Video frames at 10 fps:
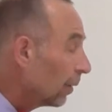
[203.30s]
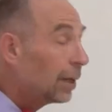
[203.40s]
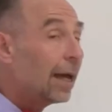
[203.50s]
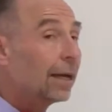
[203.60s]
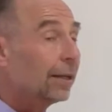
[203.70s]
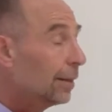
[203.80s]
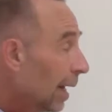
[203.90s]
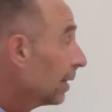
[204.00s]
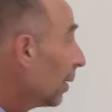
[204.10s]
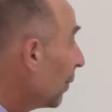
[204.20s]
Okay,
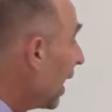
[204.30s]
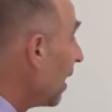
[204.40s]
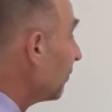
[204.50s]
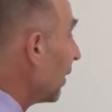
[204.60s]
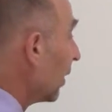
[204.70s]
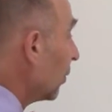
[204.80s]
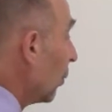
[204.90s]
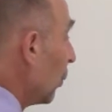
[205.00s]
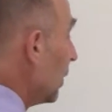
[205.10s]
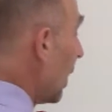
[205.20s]
now that we have
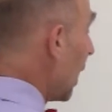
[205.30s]
that, we